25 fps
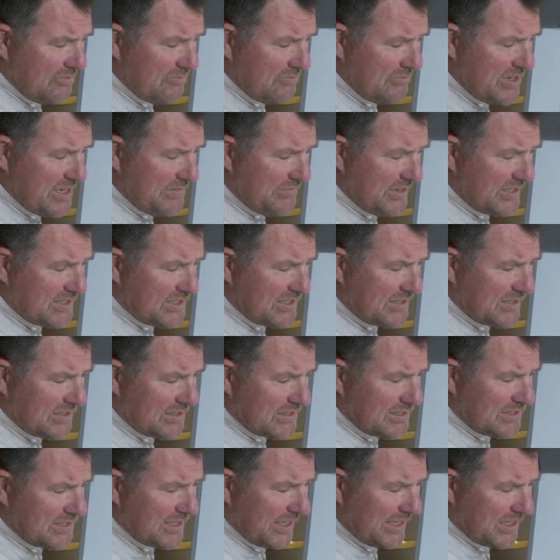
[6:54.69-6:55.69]
revisit
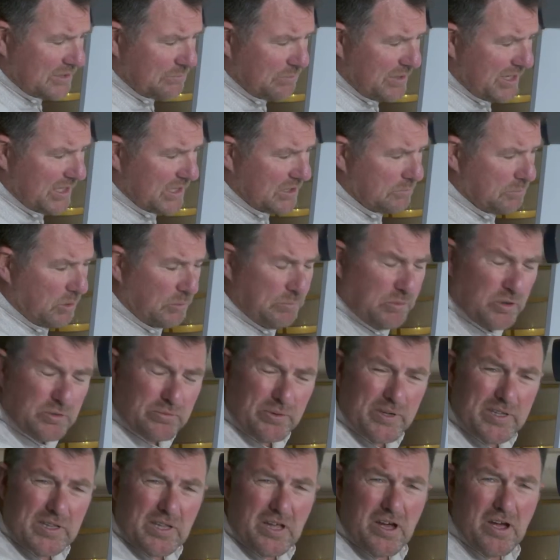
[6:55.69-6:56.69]
it in 6 weeks. But
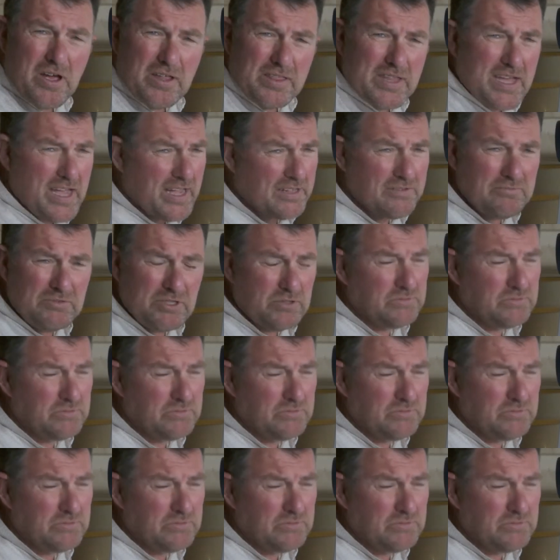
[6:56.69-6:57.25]
between now and then,